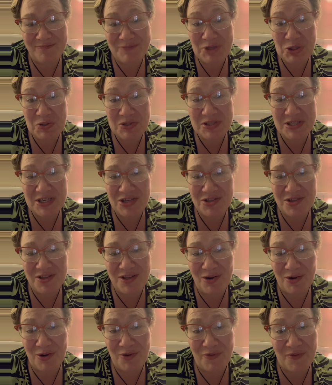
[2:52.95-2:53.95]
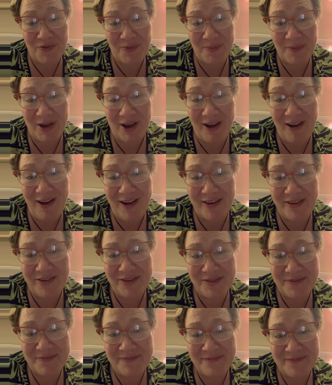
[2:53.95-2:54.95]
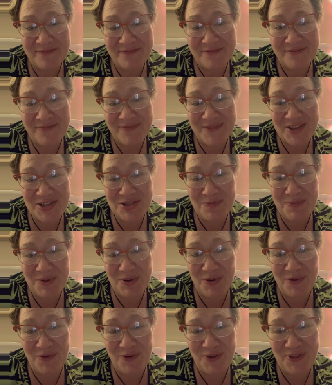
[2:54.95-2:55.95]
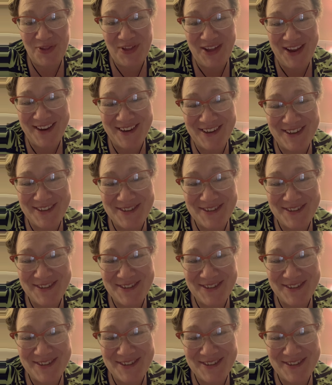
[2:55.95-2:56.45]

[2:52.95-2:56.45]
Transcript: you essentially heard from God. It's a beautiful thing.